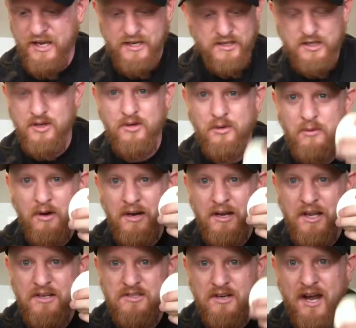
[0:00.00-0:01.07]
you don't want to
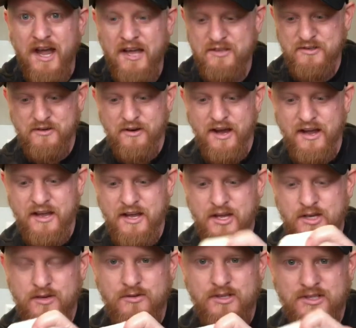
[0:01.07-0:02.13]
let your eyes cry.
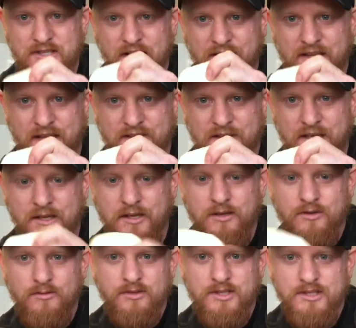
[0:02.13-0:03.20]
You just take that thing and
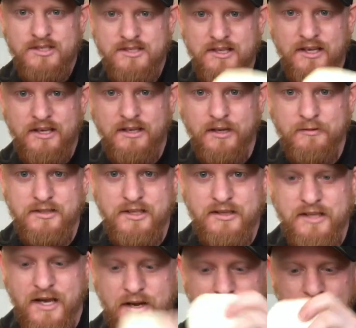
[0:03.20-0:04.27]
you just, let me get
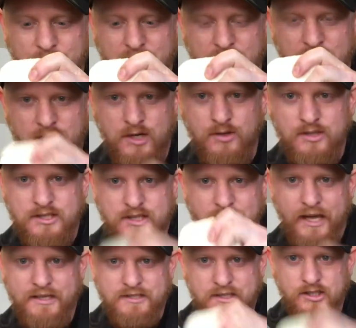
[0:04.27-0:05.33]
that out of the way. You just
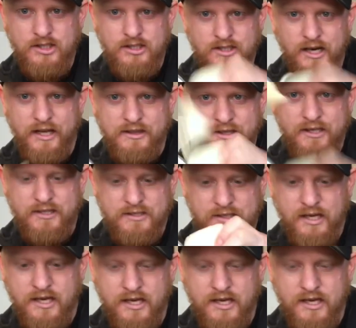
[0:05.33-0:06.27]
slice it just like this.